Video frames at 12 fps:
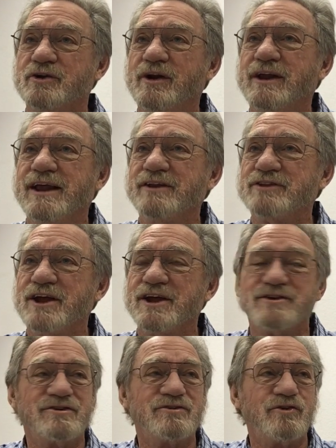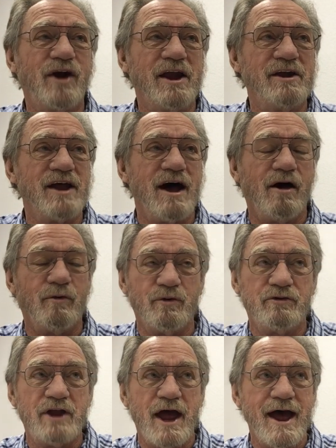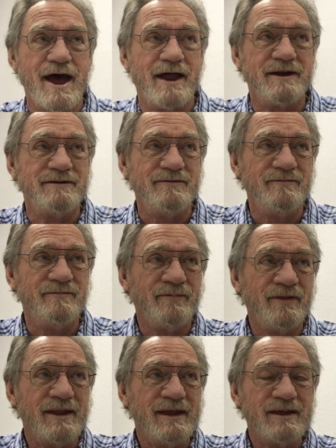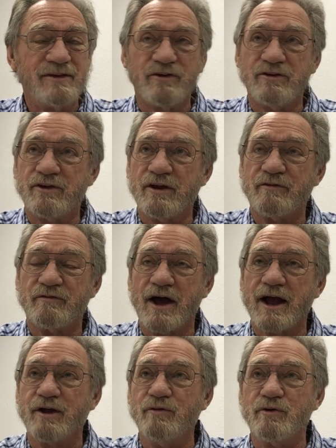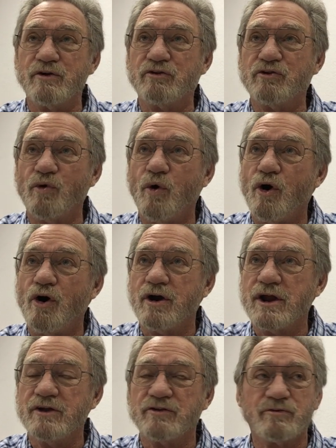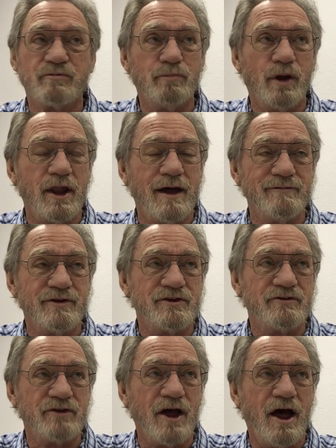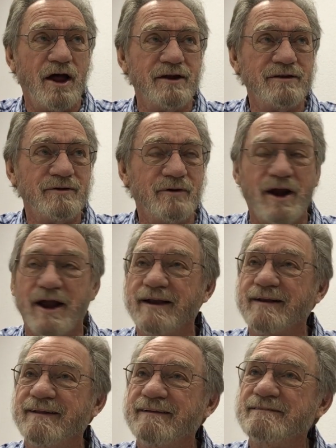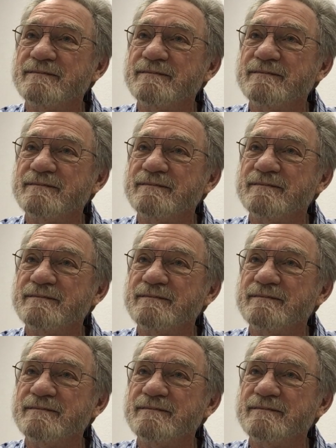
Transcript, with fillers: get things straightened out with dad so he said, if I can restore his beloved son, right,